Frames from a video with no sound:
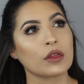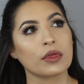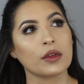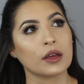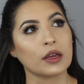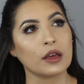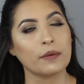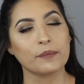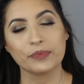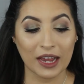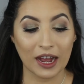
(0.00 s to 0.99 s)
Thicky.
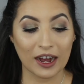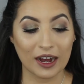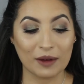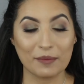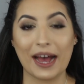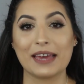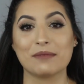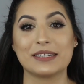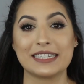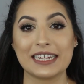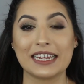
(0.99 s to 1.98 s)
I am
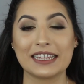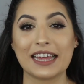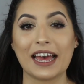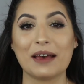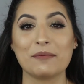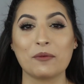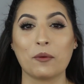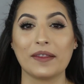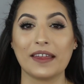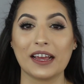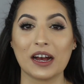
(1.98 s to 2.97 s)
seeing them
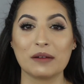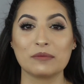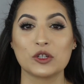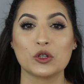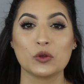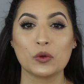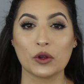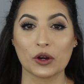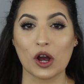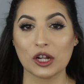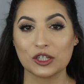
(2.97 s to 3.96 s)
when they come to
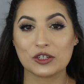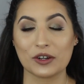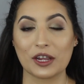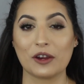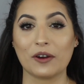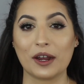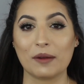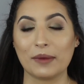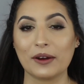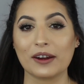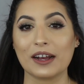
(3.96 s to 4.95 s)
their concert here in
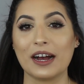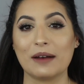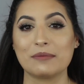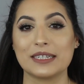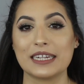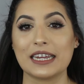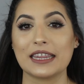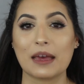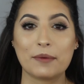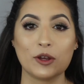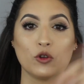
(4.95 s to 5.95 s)
America. I'm seeing
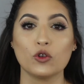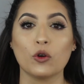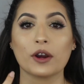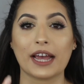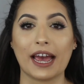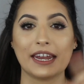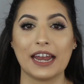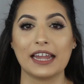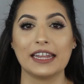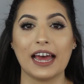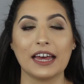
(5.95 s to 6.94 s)
them in New York and in
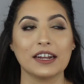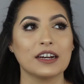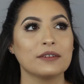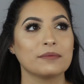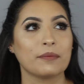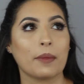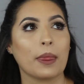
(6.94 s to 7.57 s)
Atlanta.